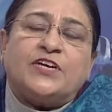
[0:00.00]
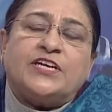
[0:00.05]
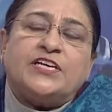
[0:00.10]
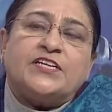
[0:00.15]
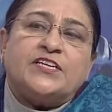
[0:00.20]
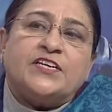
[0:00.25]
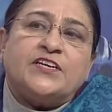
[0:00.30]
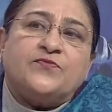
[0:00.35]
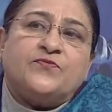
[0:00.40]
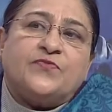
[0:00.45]
When
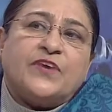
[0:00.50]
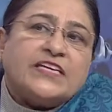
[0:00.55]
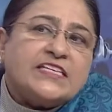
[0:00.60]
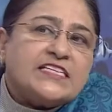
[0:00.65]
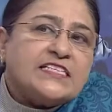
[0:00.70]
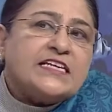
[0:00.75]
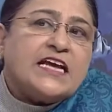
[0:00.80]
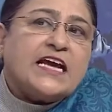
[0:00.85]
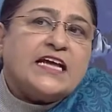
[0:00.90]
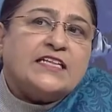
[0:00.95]
it
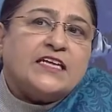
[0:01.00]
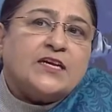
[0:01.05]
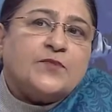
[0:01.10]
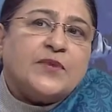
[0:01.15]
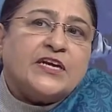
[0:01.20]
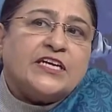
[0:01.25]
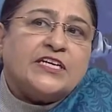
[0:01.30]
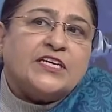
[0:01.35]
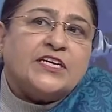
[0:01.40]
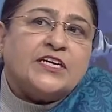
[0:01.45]
infects the other
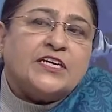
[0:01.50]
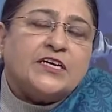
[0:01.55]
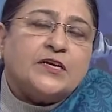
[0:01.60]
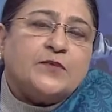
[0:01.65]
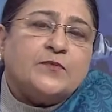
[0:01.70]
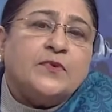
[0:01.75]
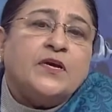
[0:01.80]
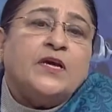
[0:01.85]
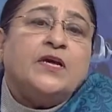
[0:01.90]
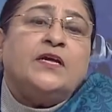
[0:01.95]

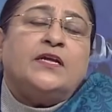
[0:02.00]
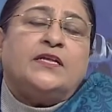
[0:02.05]
bacterium,